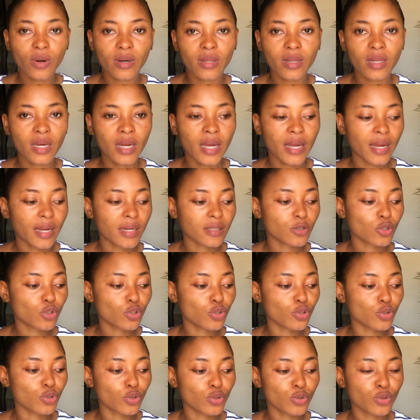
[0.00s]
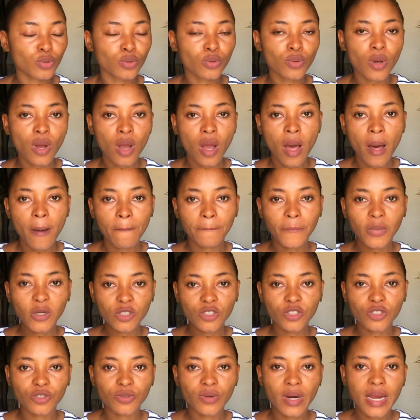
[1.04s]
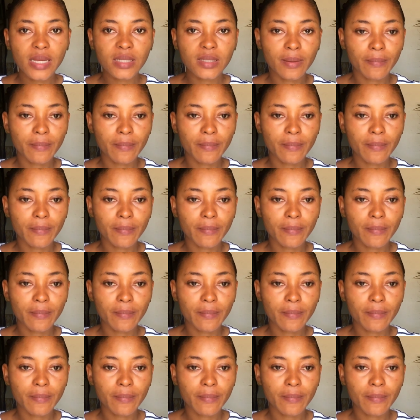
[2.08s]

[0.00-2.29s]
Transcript: ahead to moisturize